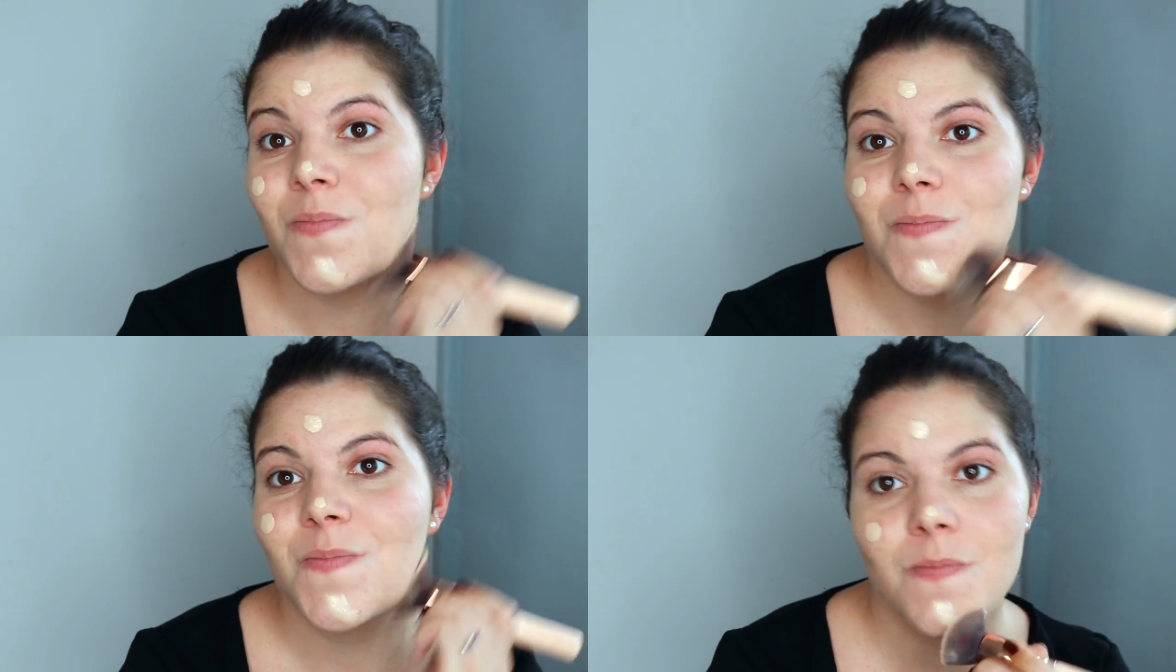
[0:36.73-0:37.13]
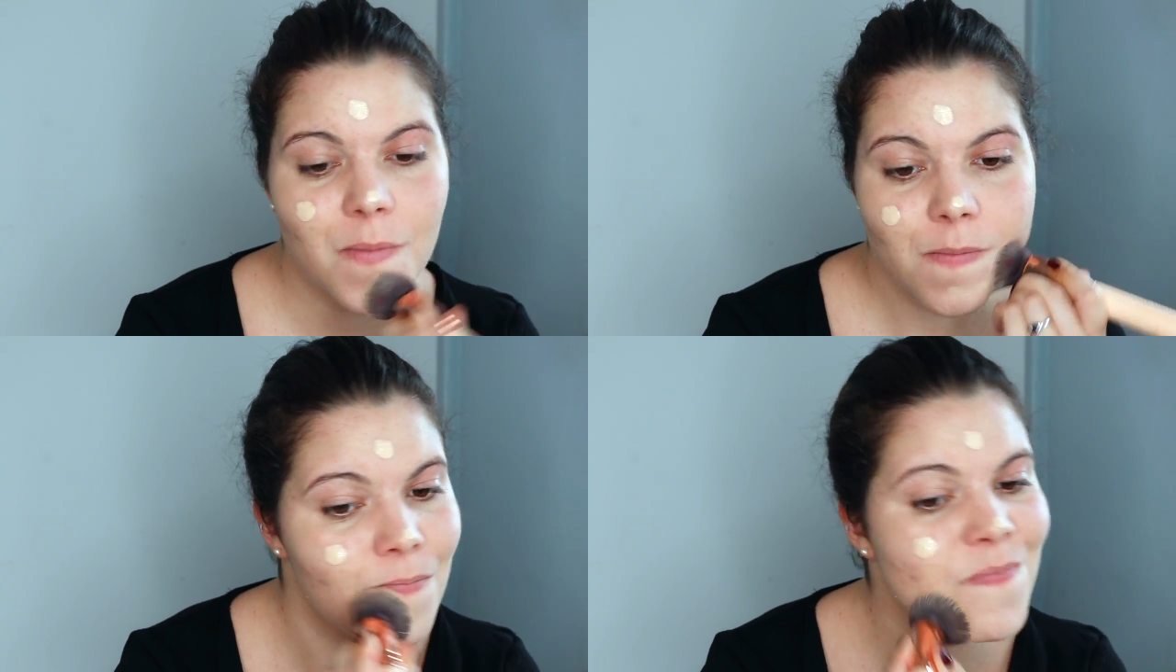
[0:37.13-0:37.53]
If you
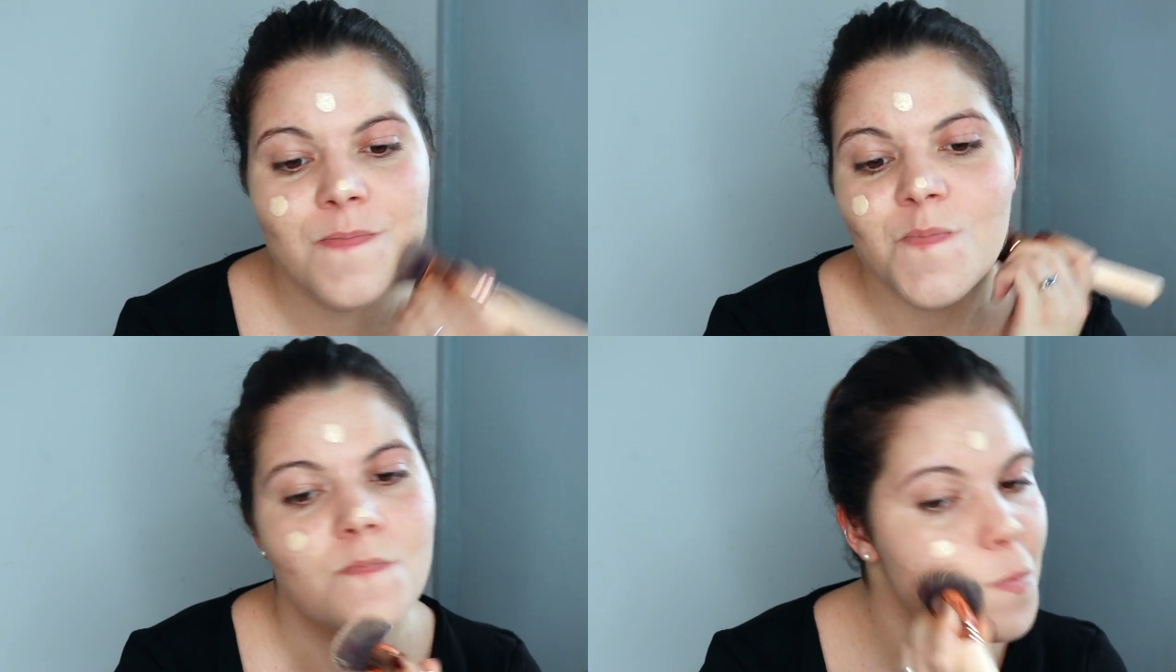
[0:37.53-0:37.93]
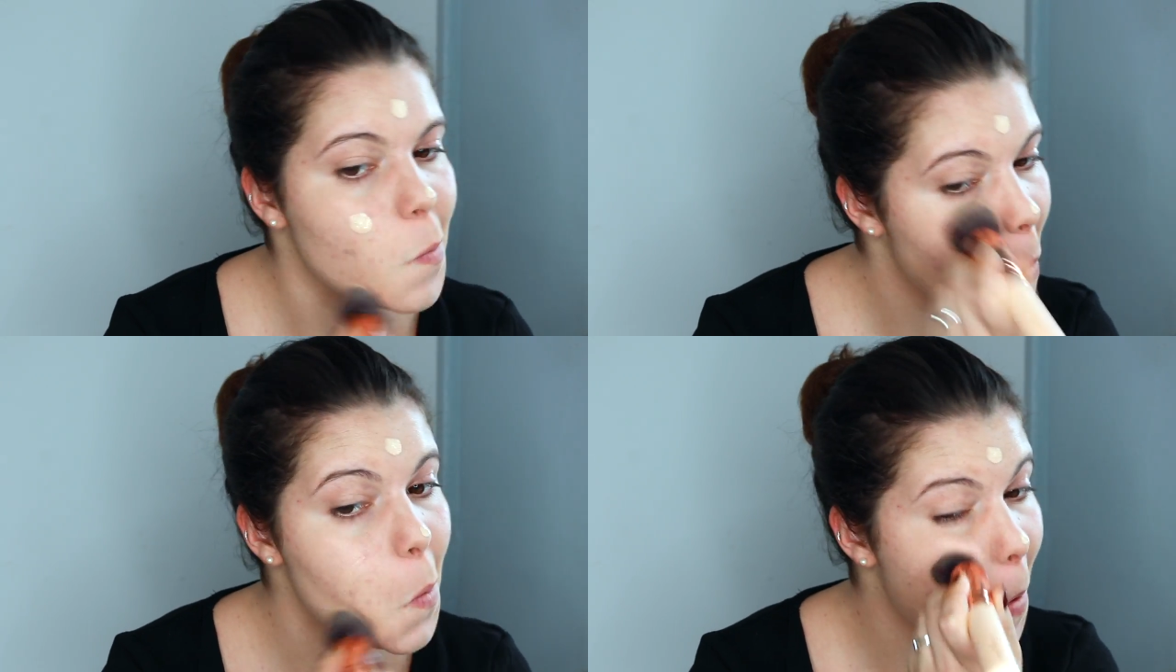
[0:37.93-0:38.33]
have, you can
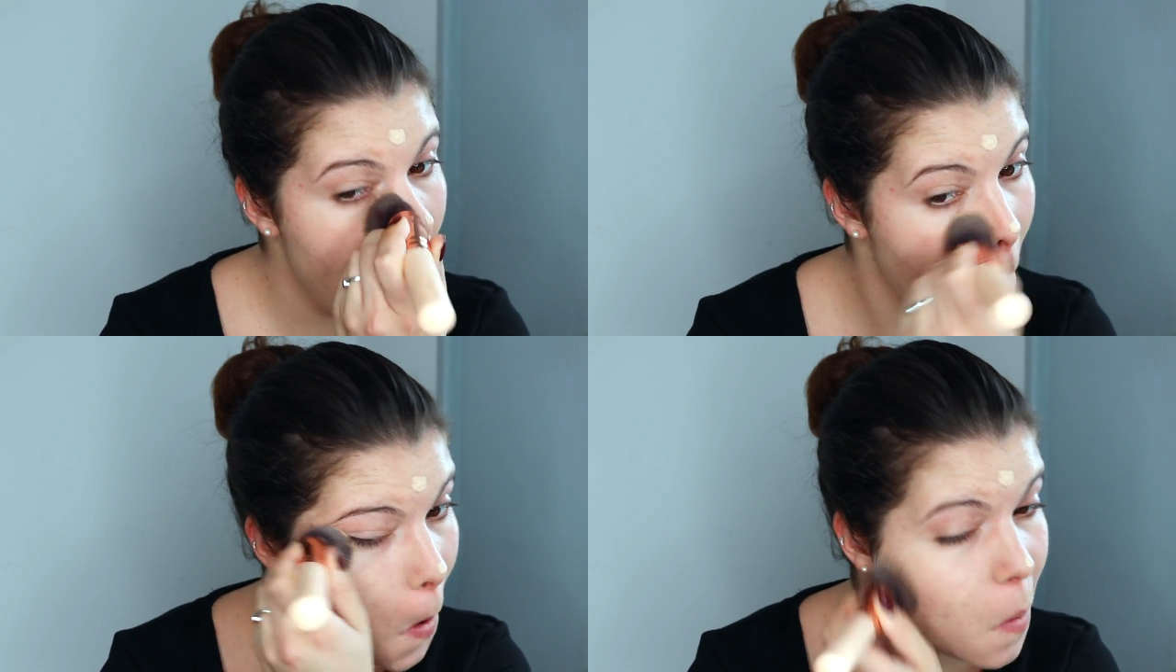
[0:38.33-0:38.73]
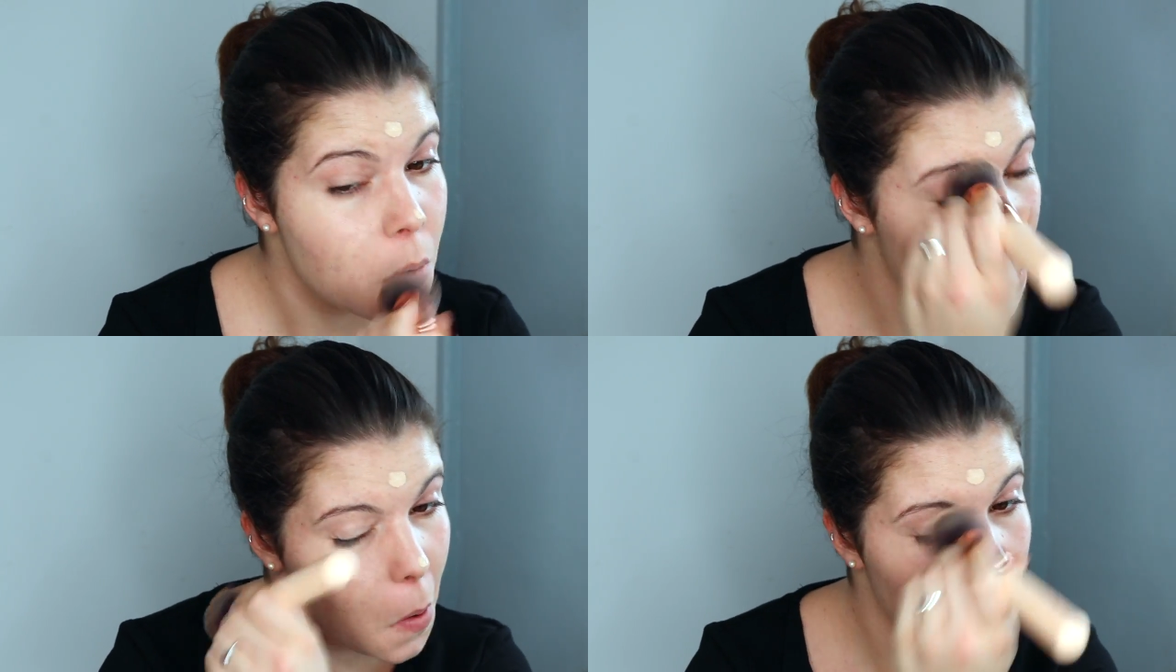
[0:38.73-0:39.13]
apply a lighter
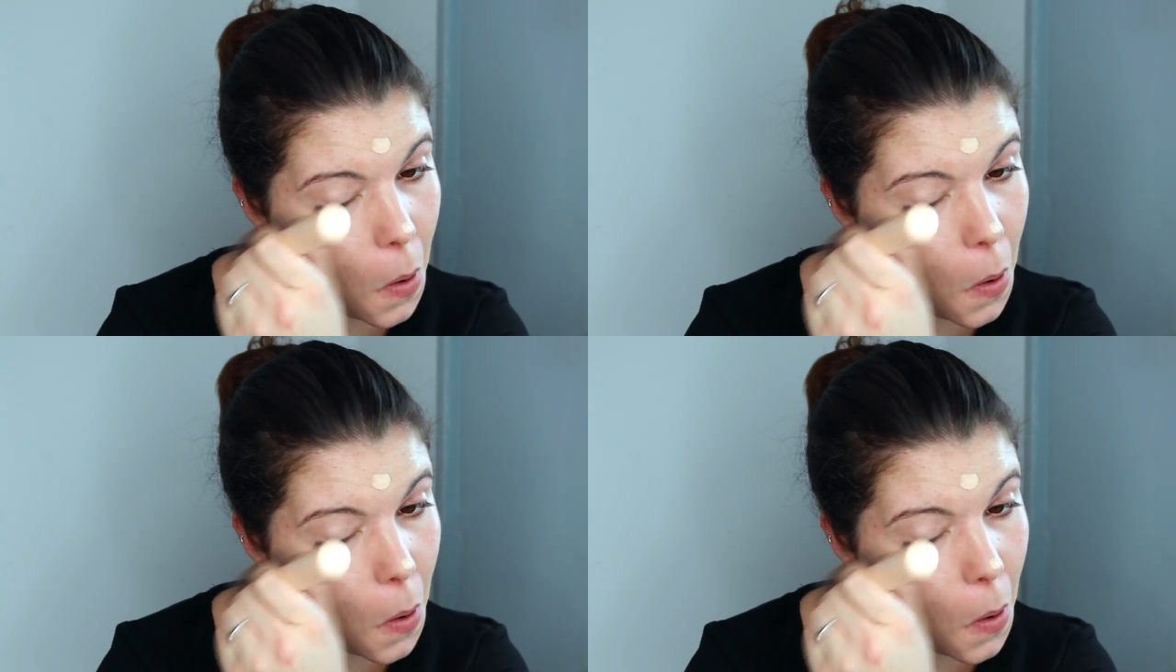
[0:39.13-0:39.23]
one,